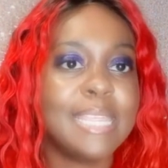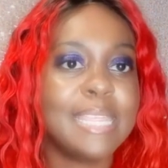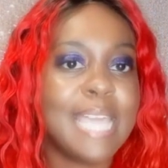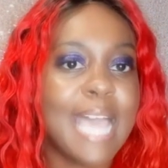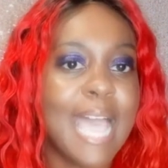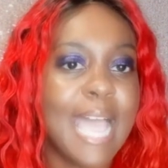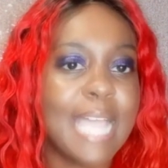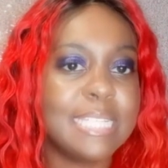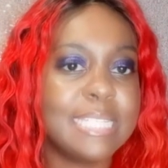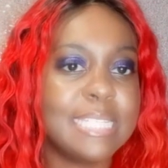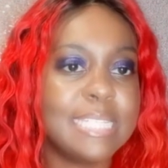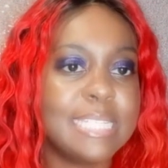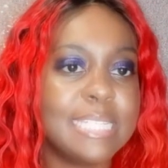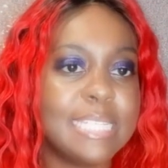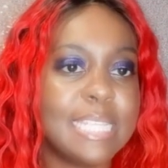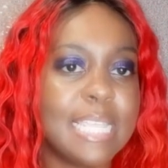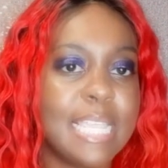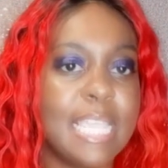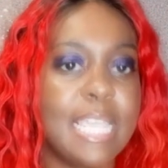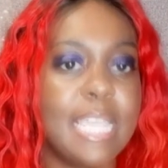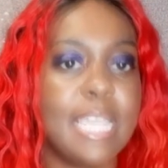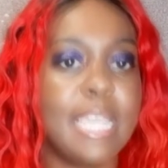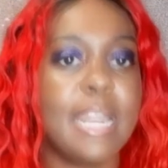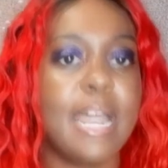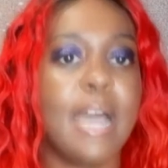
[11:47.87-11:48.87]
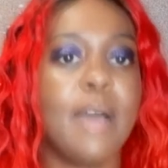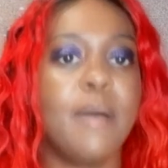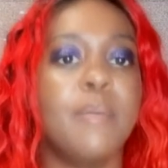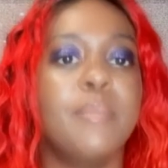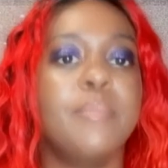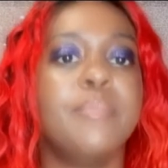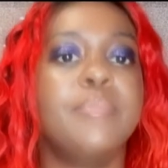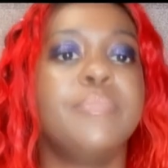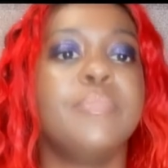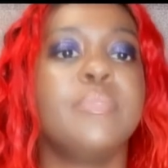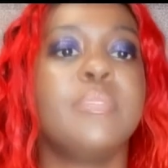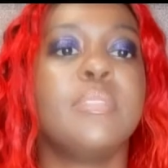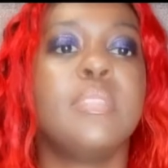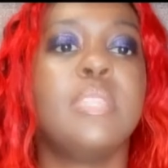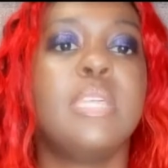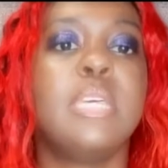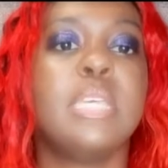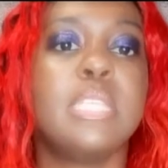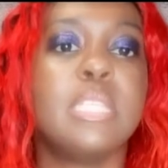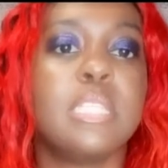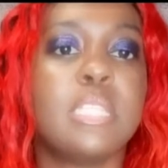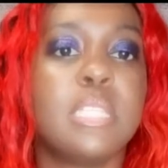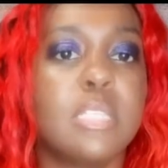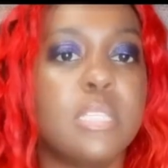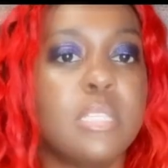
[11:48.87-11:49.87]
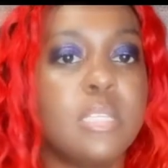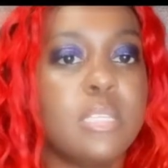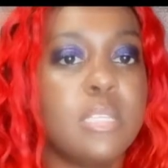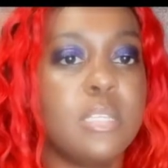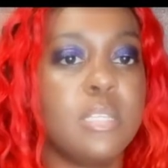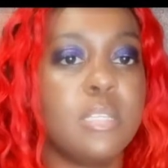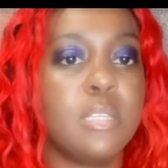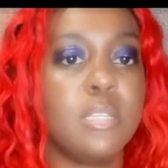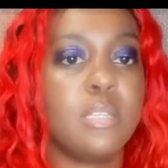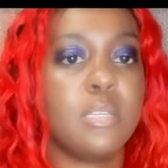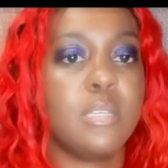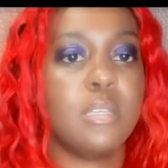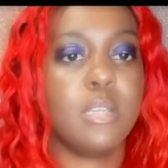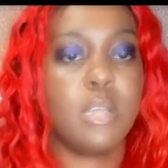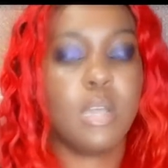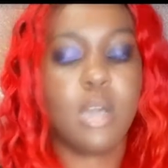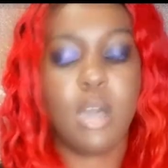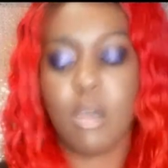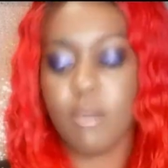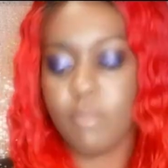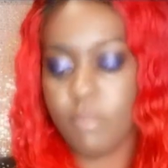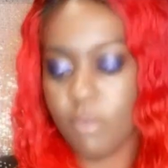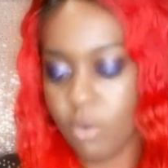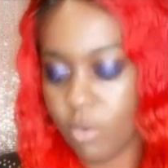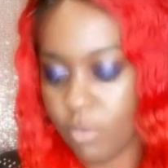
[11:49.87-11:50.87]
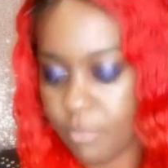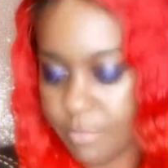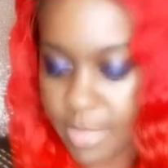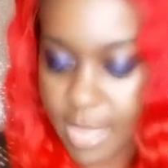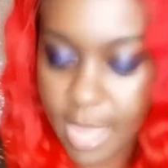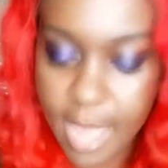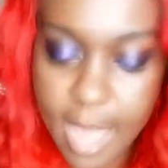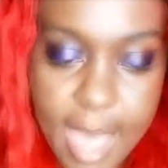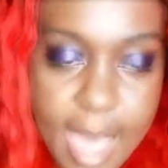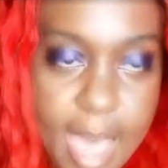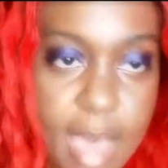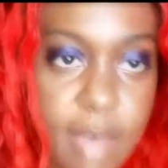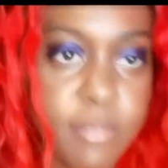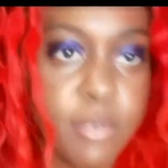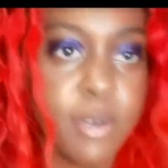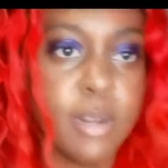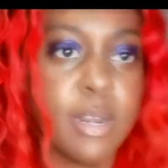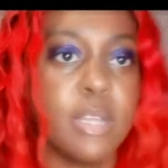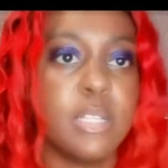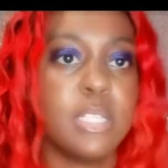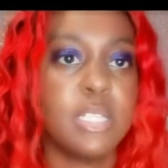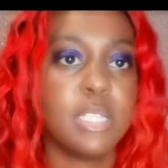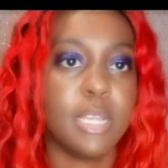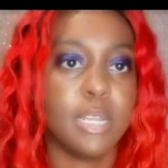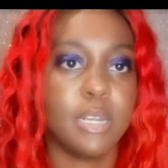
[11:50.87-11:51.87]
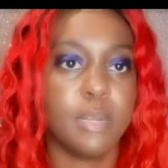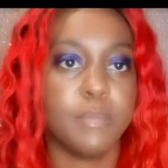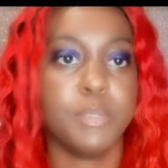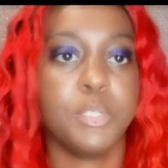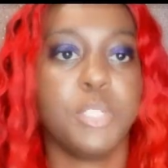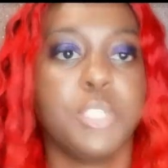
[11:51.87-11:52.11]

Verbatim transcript: that's it um this cover that i have on i'll stand up